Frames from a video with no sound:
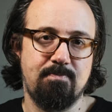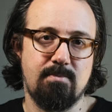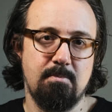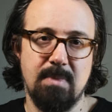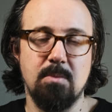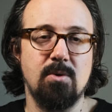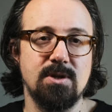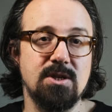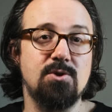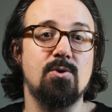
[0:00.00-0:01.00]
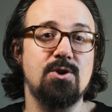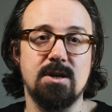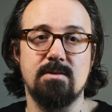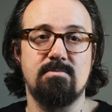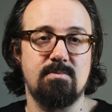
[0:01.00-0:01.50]
minimal
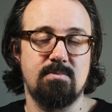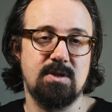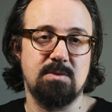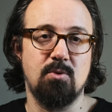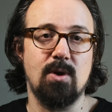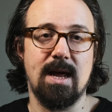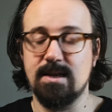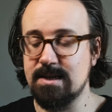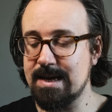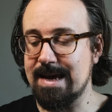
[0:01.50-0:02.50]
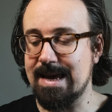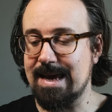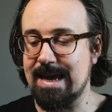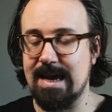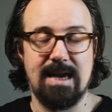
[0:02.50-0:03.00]
distortion small lens,
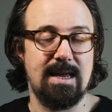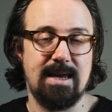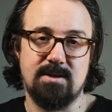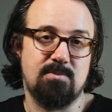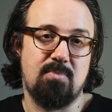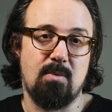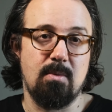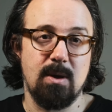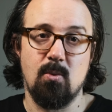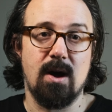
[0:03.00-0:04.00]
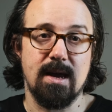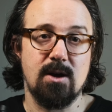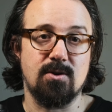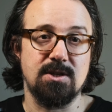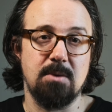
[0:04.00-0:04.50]
it's probably why it
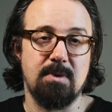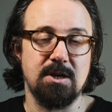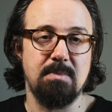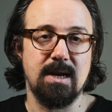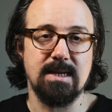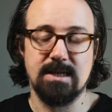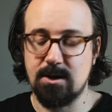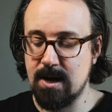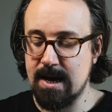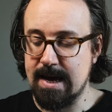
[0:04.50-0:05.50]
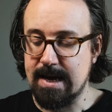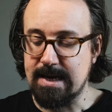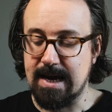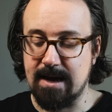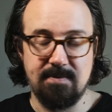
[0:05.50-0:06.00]
costs so much money. So
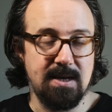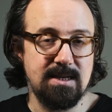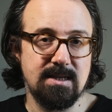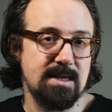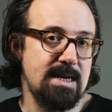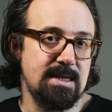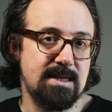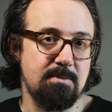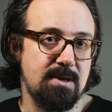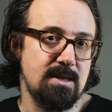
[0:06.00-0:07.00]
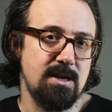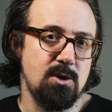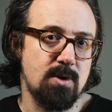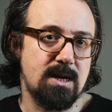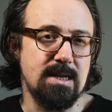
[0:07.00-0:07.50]
yeah, if this is something that
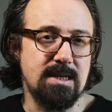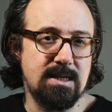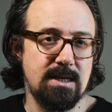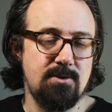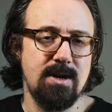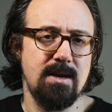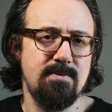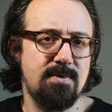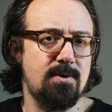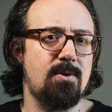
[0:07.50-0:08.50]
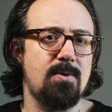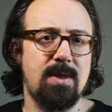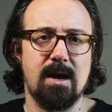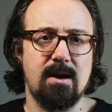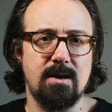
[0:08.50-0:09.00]
you were considering for
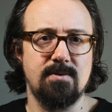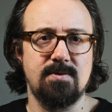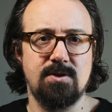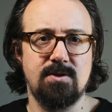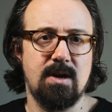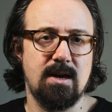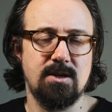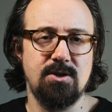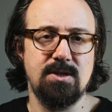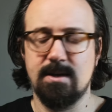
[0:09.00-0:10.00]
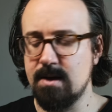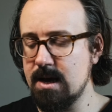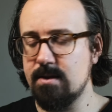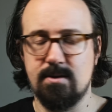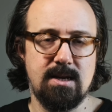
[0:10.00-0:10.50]
that kind of shooting,
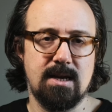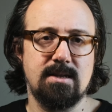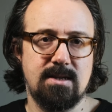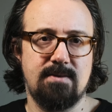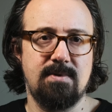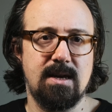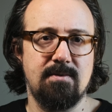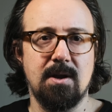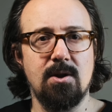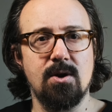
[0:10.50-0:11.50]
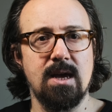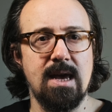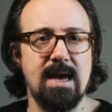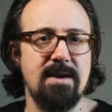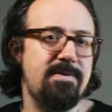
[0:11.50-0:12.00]
then yes, definitely give it a look.
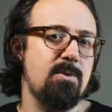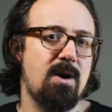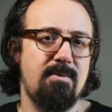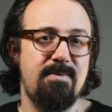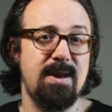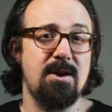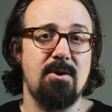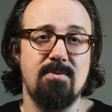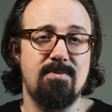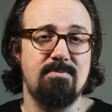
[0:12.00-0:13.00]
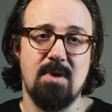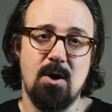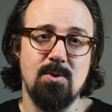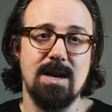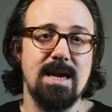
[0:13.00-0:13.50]
If you are video
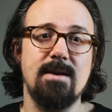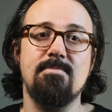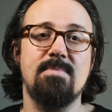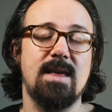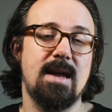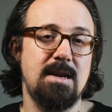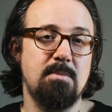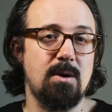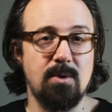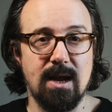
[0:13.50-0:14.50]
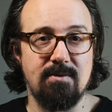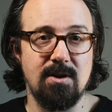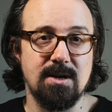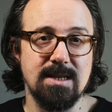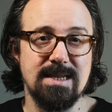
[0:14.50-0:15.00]
only, then you might want to have a
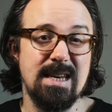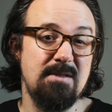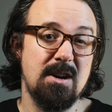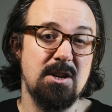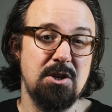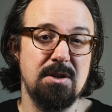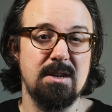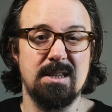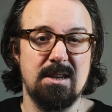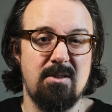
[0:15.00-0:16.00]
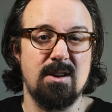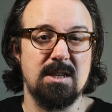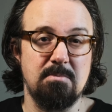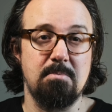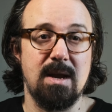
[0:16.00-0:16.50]
look at the cine version, because there are
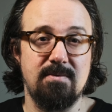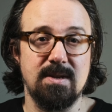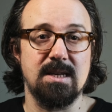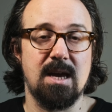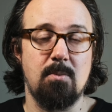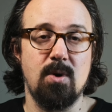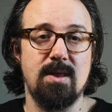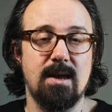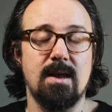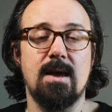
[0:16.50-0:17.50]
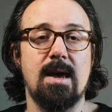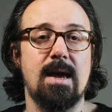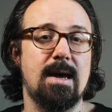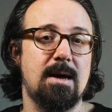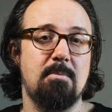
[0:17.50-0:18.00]
some benefits that come with it,
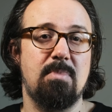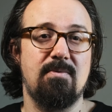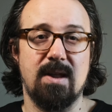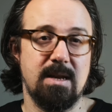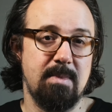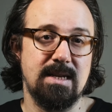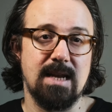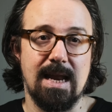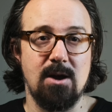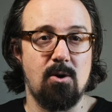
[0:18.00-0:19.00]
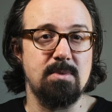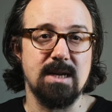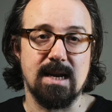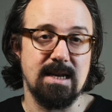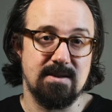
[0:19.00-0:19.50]
but fundamentally,
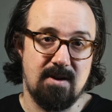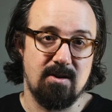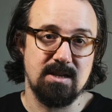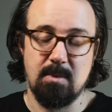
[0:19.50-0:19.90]
optically, as far as I'm